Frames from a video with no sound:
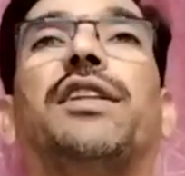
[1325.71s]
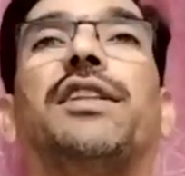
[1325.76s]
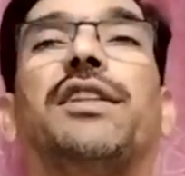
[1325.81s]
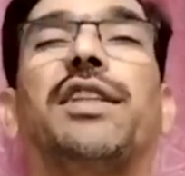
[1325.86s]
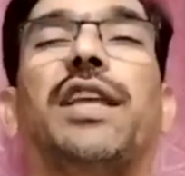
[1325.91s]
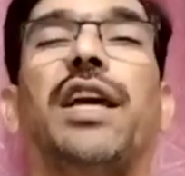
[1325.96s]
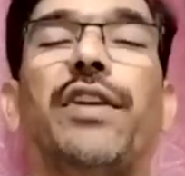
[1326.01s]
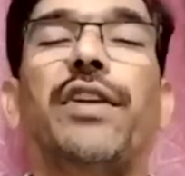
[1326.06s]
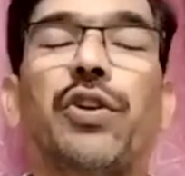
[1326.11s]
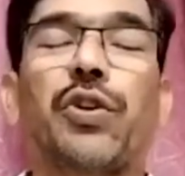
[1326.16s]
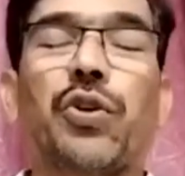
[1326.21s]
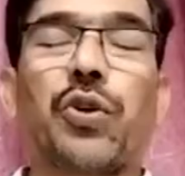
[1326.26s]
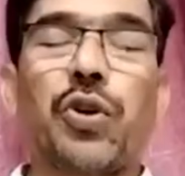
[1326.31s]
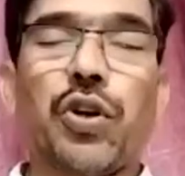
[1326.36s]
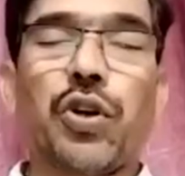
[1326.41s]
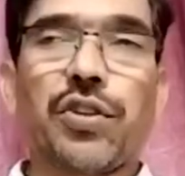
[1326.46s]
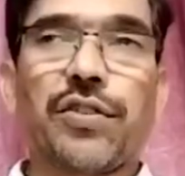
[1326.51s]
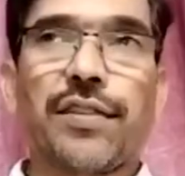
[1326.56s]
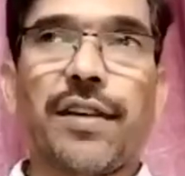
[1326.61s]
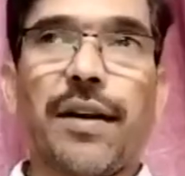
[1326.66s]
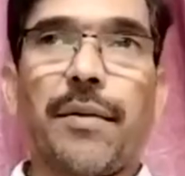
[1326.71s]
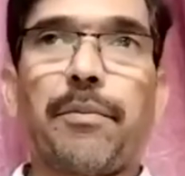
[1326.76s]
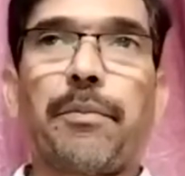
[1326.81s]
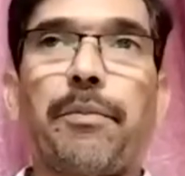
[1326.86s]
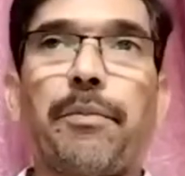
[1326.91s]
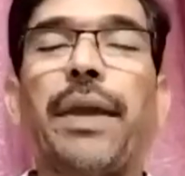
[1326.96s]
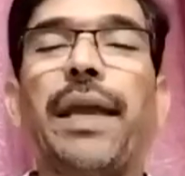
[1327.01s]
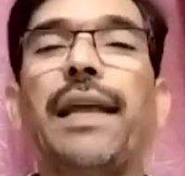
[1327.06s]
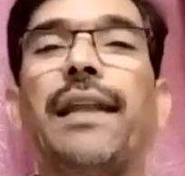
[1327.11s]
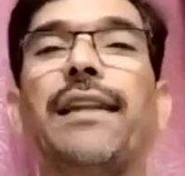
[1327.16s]
they will took some
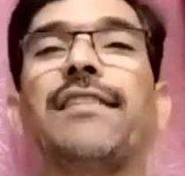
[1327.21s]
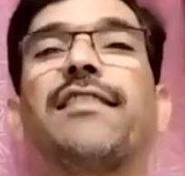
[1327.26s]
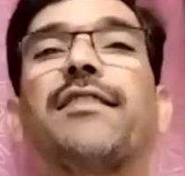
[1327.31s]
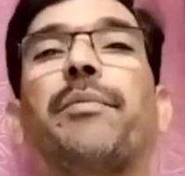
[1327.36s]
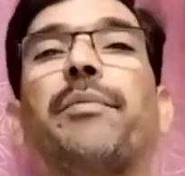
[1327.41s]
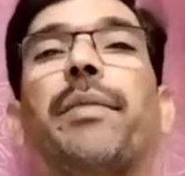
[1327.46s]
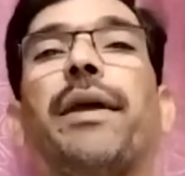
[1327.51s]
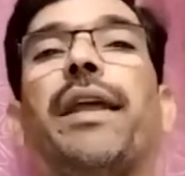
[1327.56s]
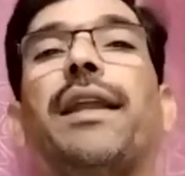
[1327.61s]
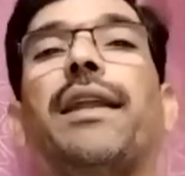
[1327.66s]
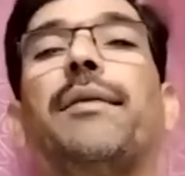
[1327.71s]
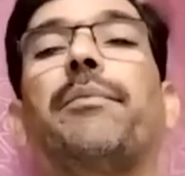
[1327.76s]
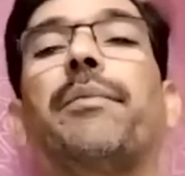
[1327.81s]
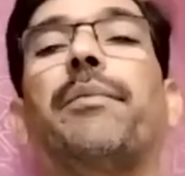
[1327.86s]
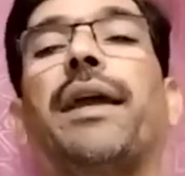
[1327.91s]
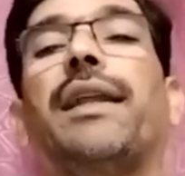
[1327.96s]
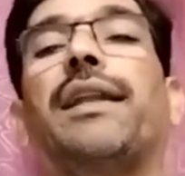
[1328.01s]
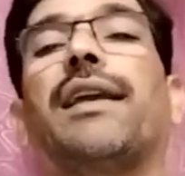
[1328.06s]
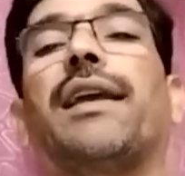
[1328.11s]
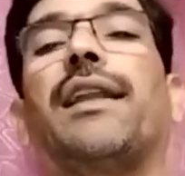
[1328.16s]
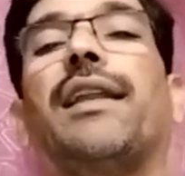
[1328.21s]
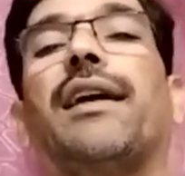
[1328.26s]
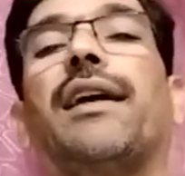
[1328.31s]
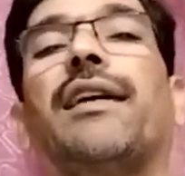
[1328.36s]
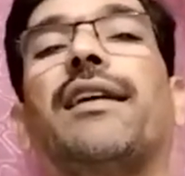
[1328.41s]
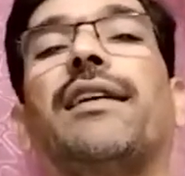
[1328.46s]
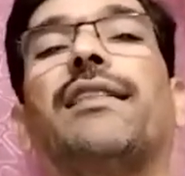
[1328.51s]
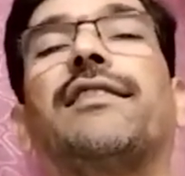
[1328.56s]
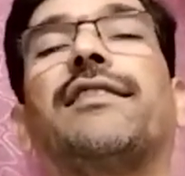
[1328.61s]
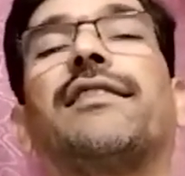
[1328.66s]
pills,
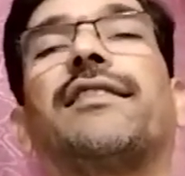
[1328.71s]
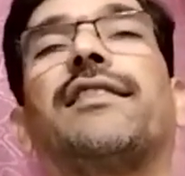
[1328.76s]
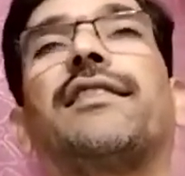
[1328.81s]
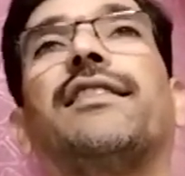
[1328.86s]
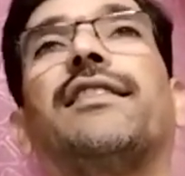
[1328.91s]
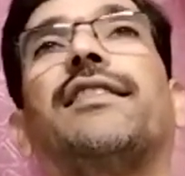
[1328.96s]
painkillers,